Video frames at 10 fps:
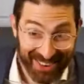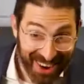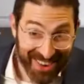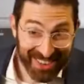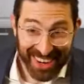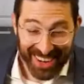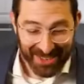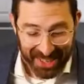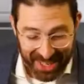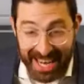So Ravamir, he goes,
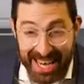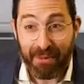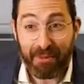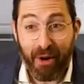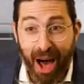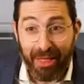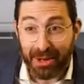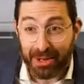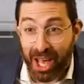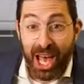because they didn't have
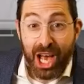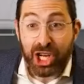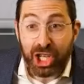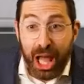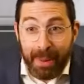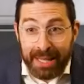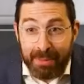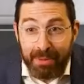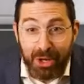fathers schlepping them to